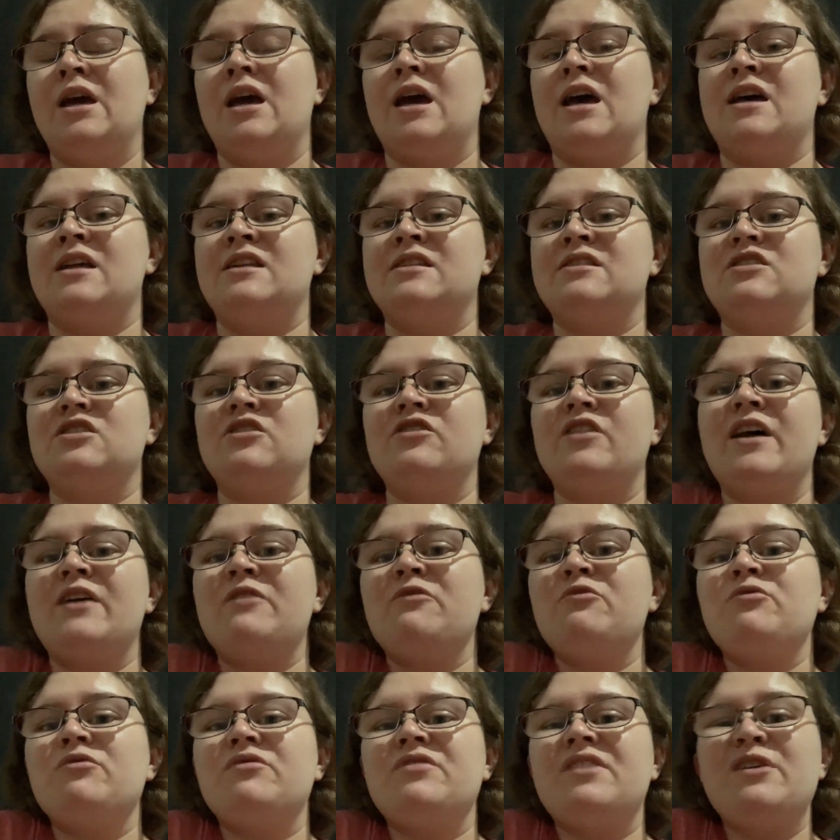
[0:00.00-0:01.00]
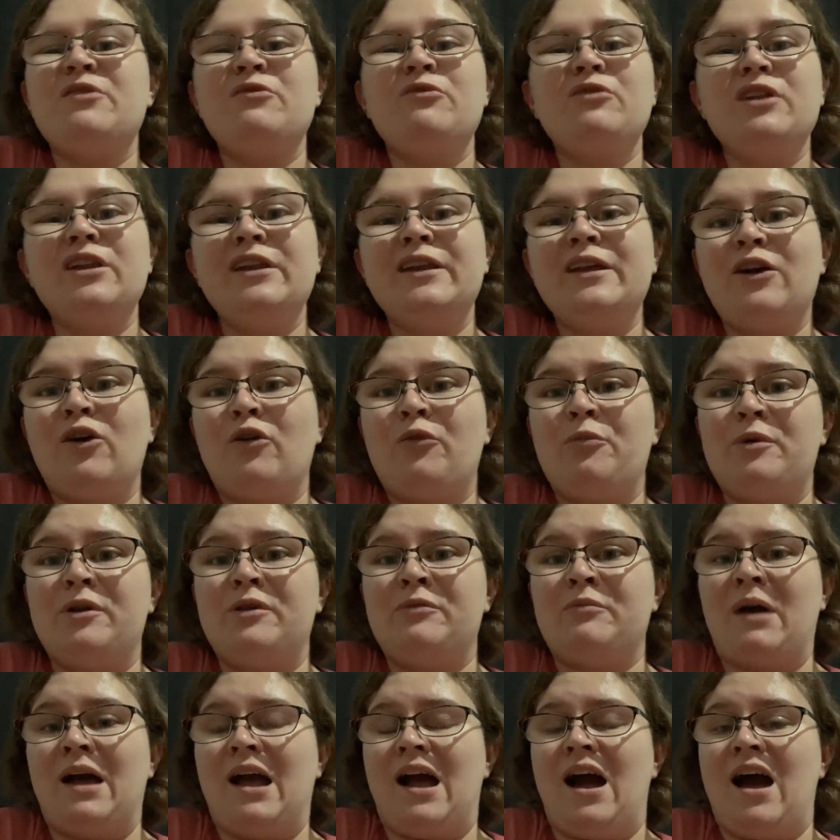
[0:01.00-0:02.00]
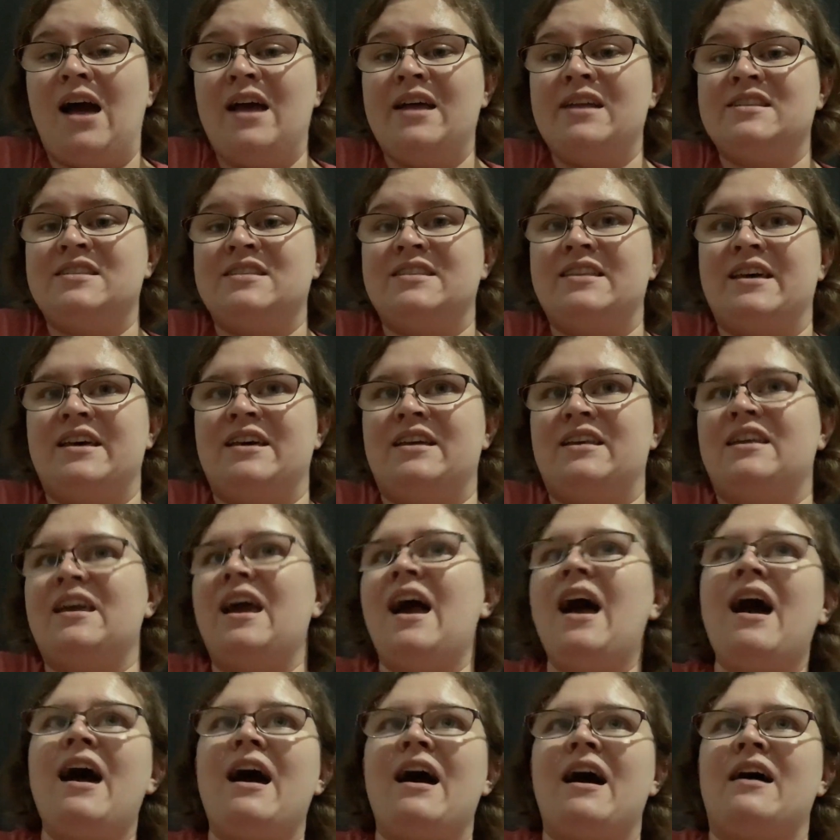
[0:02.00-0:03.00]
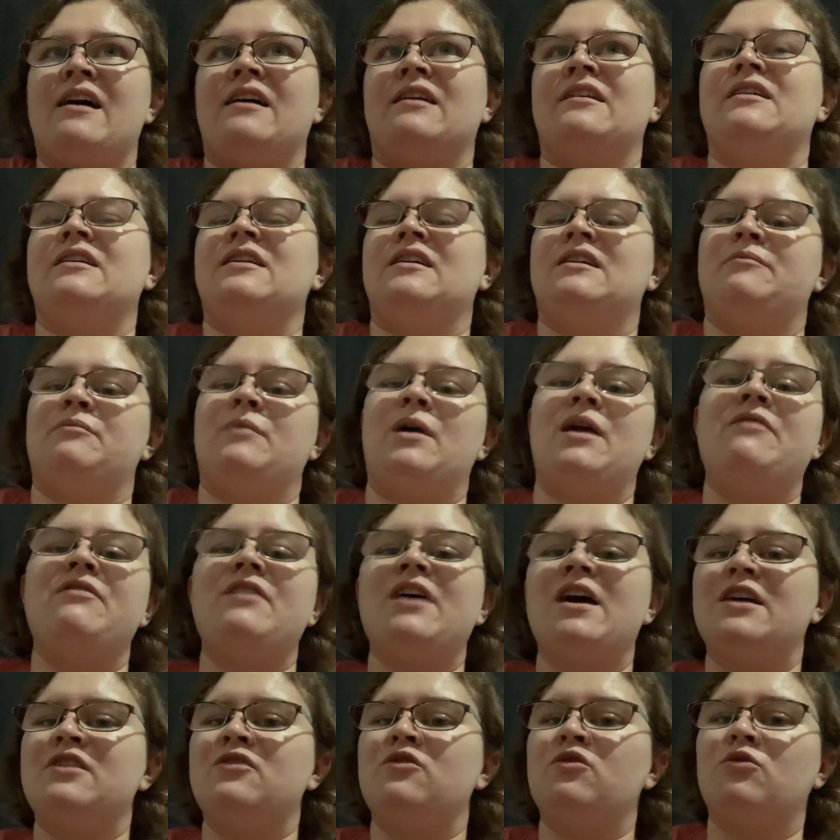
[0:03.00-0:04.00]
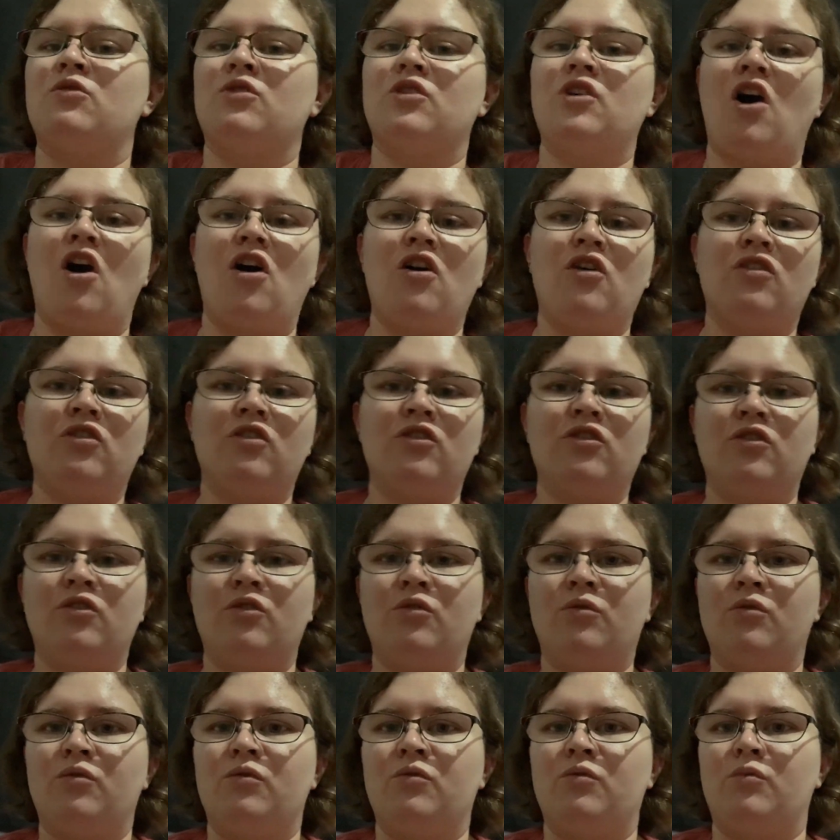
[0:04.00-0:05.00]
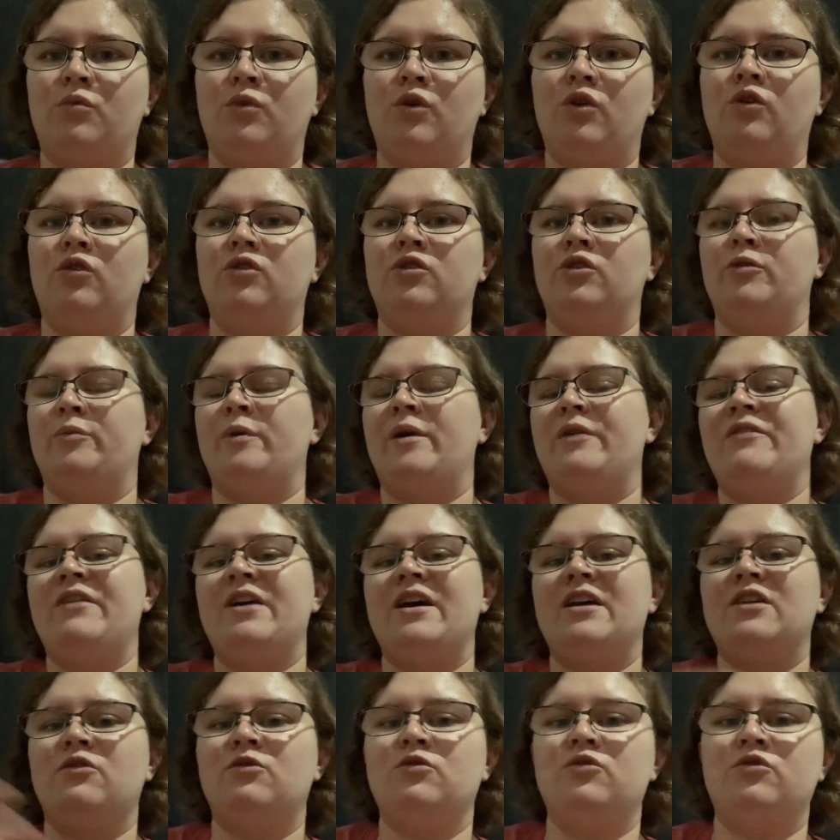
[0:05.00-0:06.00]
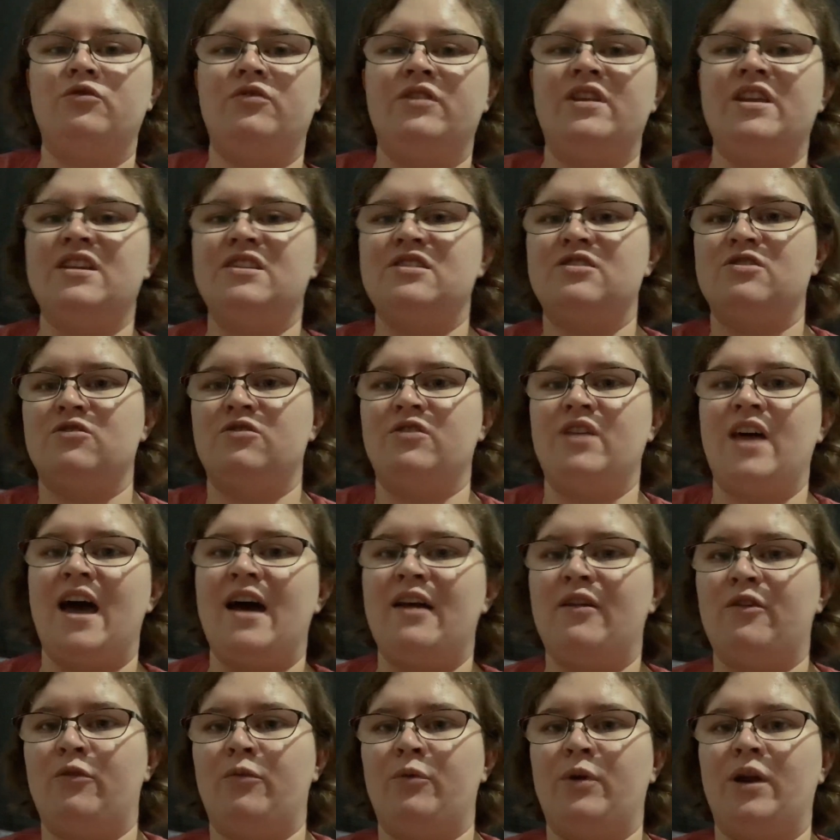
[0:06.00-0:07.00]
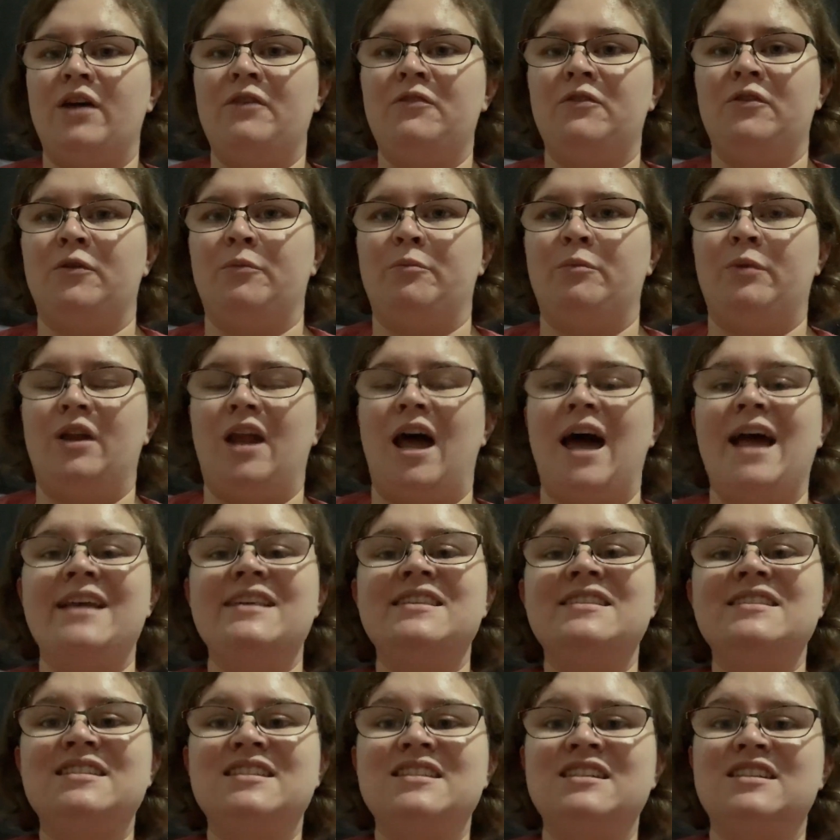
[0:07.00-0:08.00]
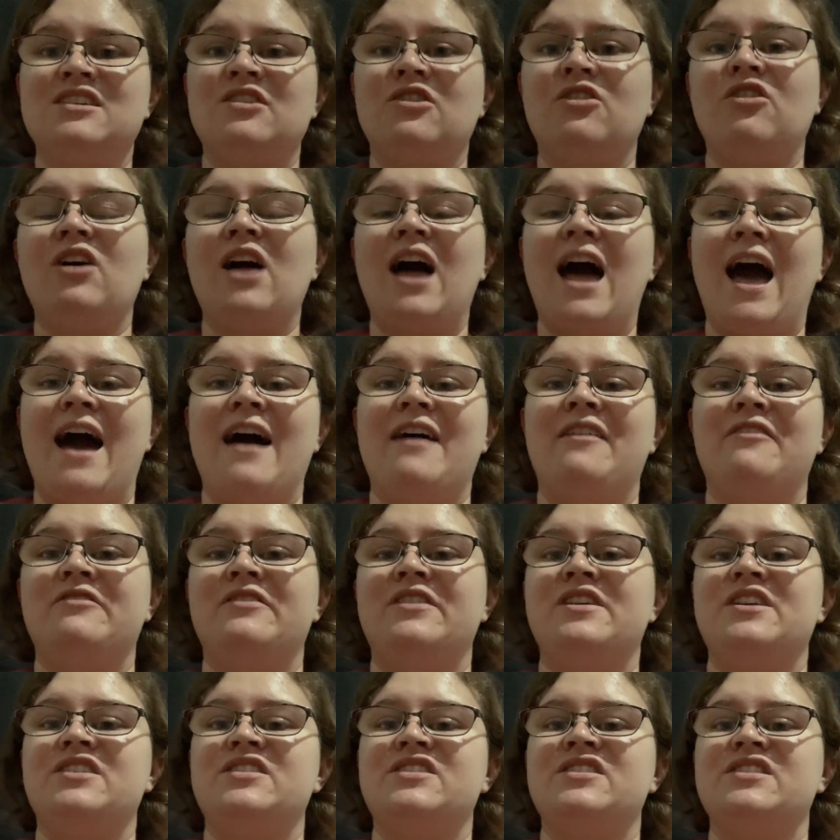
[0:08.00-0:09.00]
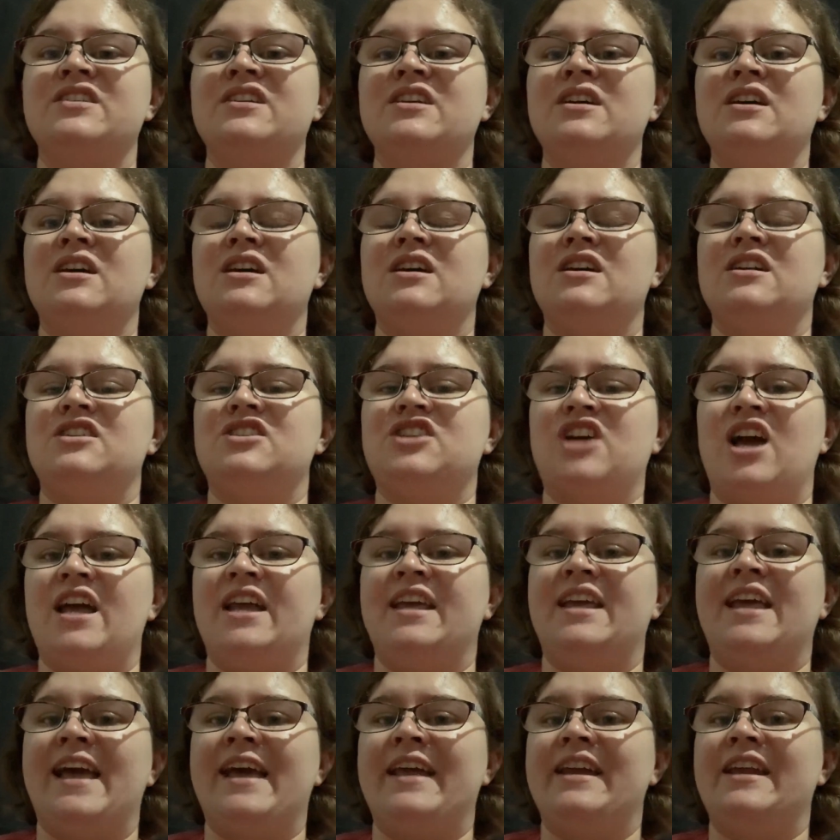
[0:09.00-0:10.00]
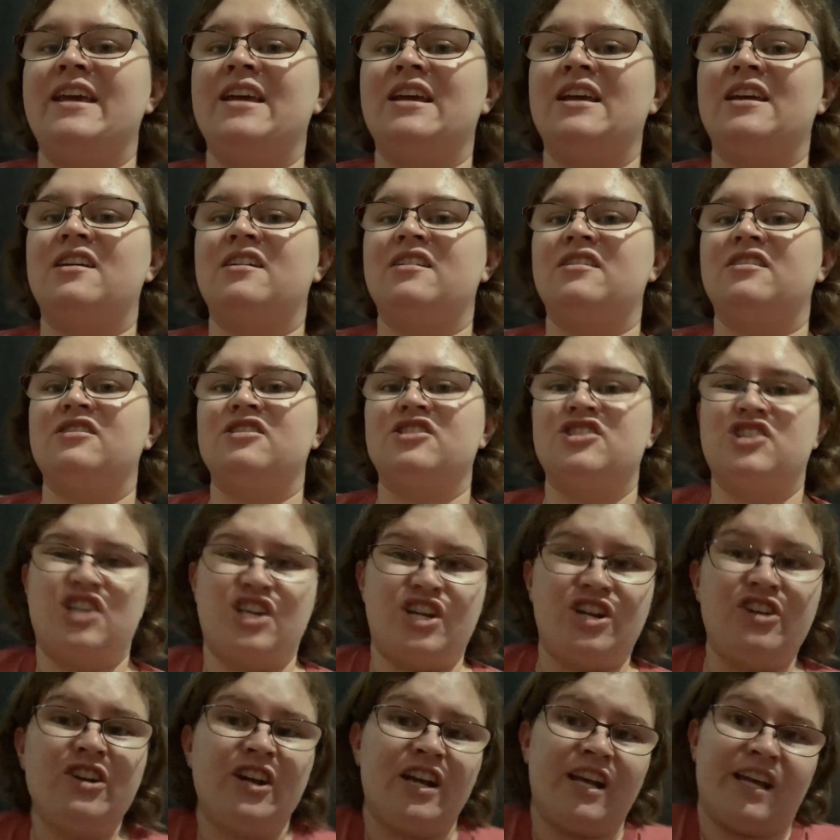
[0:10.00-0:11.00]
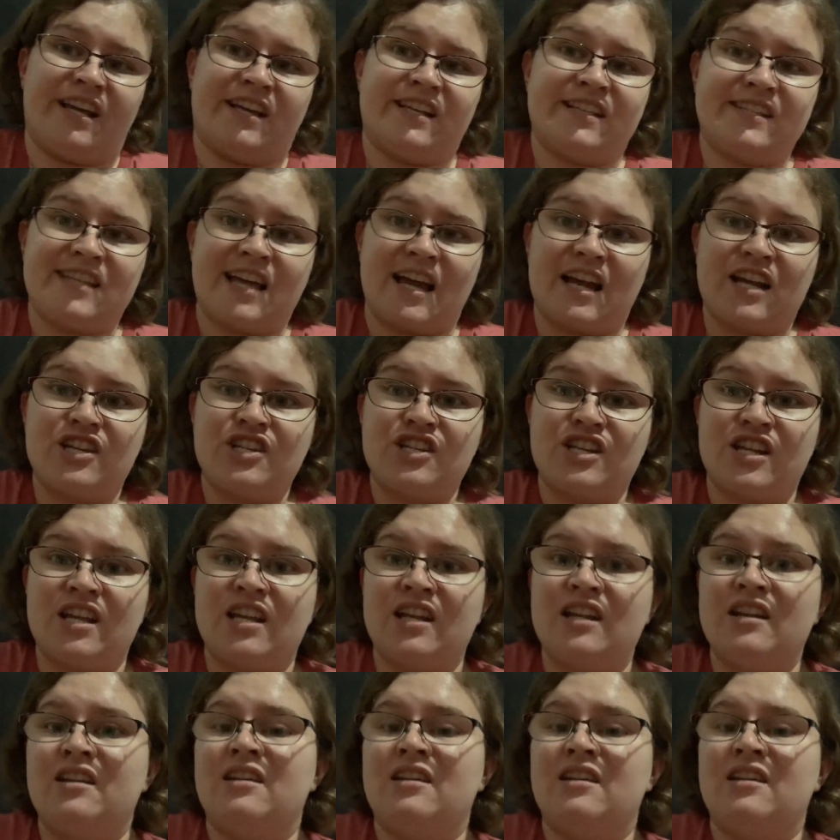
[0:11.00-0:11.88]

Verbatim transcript: And so that, that really opened my eyes that, yeah, maybe I don't conquer the world or maybe I don't do this or that or whatever, but I still have this gigantic cheering section.